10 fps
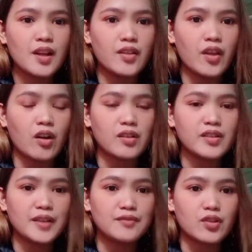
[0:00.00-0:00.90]
They are
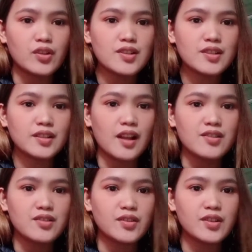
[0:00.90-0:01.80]
diverse,
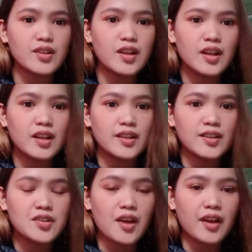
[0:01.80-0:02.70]
clustered.
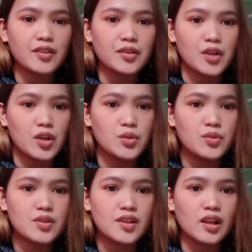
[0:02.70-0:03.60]
It's either
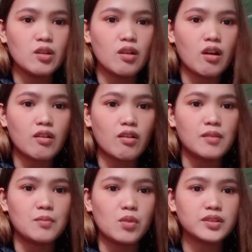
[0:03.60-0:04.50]
unicellular or
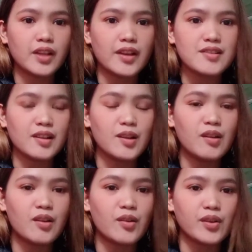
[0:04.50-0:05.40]

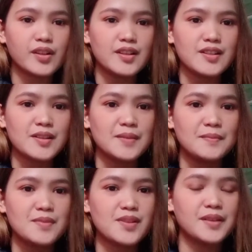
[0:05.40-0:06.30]
multicellular
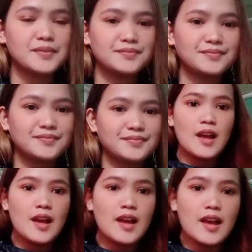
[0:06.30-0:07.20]
organisms.
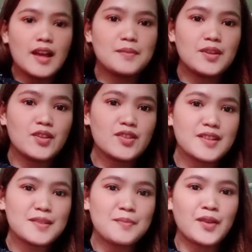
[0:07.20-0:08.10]
And because
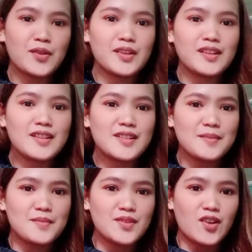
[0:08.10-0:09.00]
these
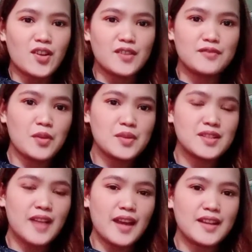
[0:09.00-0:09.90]
microorganisms are very
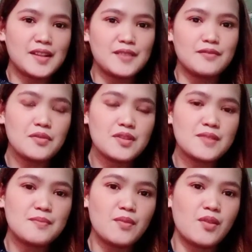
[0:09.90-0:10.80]
tiny, very
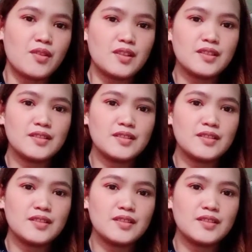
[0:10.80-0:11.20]
small,